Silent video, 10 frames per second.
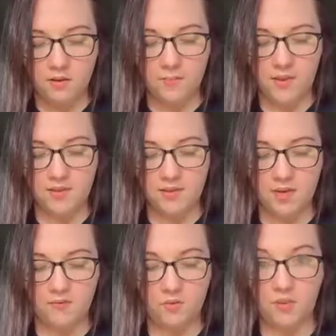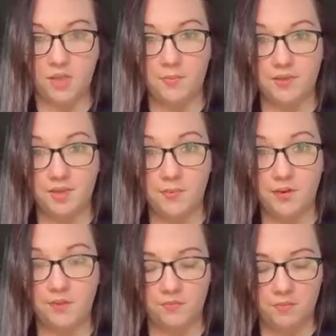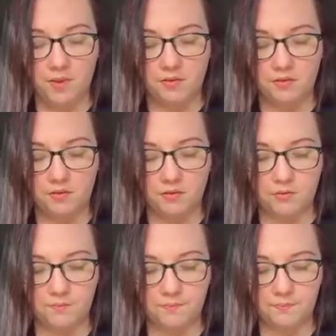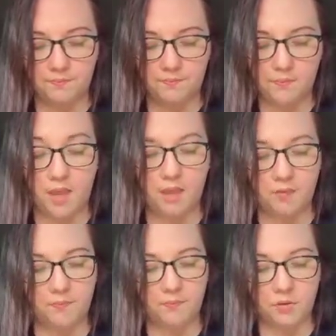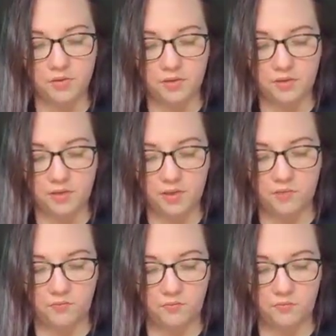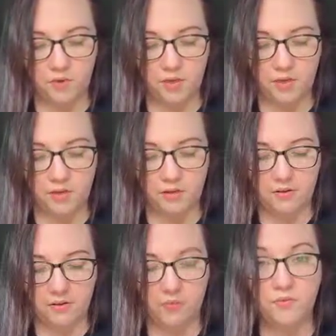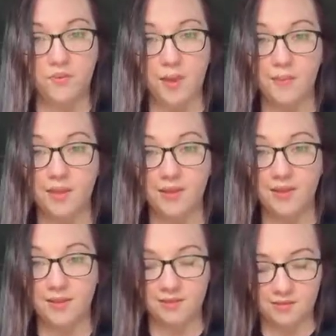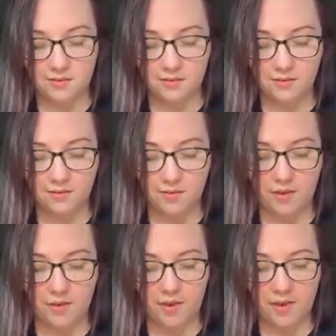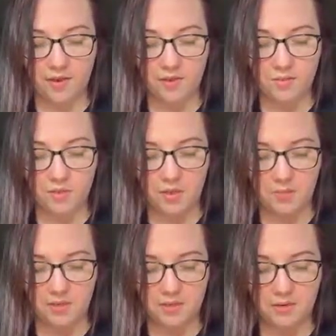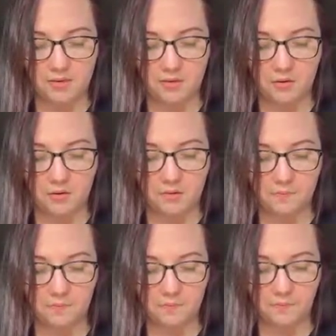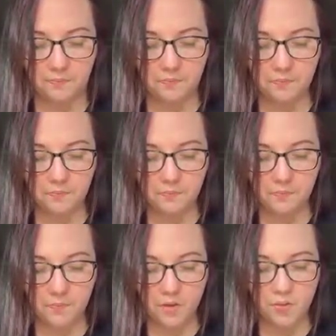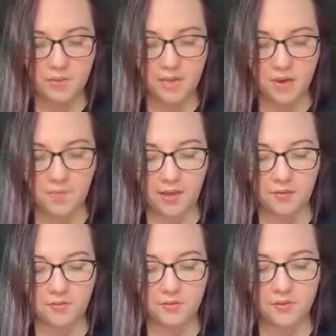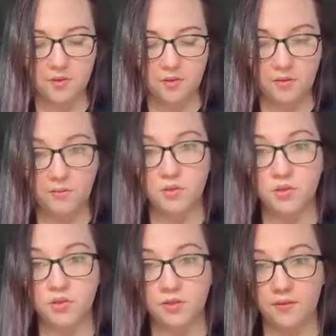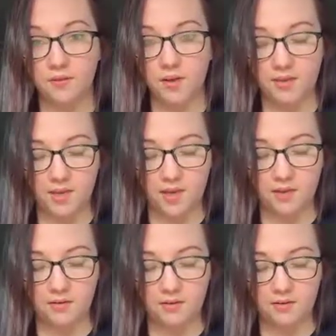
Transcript: May's kind of a really busy month for me. So, like in personal and work and all, and with family and kids and all that, it gets pretty busy. So, we'll see how May goes. But June, I've got that